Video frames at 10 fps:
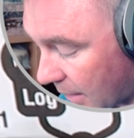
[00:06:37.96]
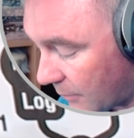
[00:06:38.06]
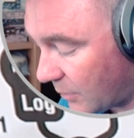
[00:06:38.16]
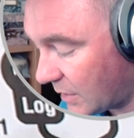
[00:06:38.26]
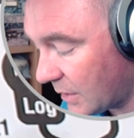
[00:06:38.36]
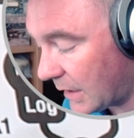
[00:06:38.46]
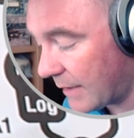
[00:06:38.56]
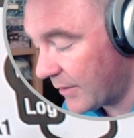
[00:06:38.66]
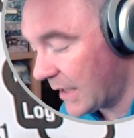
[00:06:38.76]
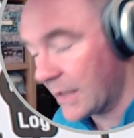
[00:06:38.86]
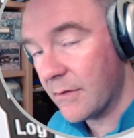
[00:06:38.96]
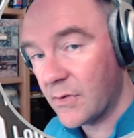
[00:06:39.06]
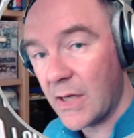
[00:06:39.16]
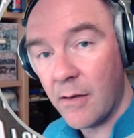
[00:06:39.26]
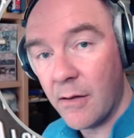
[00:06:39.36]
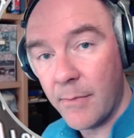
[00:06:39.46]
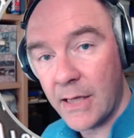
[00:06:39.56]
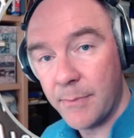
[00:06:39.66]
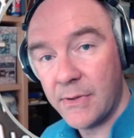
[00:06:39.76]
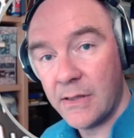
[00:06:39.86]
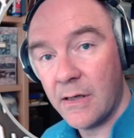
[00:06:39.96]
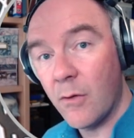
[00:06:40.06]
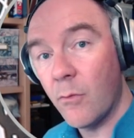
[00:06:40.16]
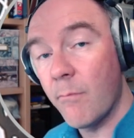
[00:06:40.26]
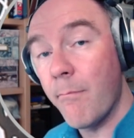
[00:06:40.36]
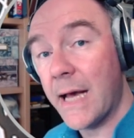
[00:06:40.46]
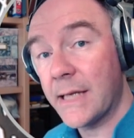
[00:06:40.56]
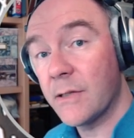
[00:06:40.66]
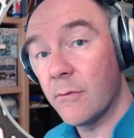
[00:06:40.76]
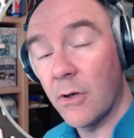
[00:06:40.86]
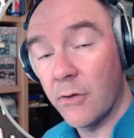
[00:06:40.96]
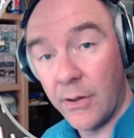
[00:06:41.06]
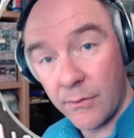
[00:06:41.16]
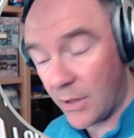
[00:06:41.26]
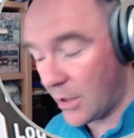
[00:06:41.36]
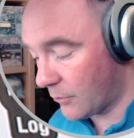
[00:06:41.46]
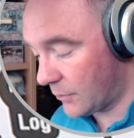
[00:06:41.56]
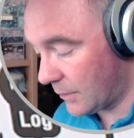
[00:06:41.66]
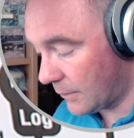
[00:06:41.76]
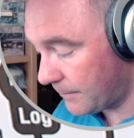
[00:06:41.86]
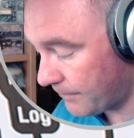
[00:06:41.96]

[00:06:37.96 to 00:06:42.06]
and we still have an active scale mask with only 3 notes in it.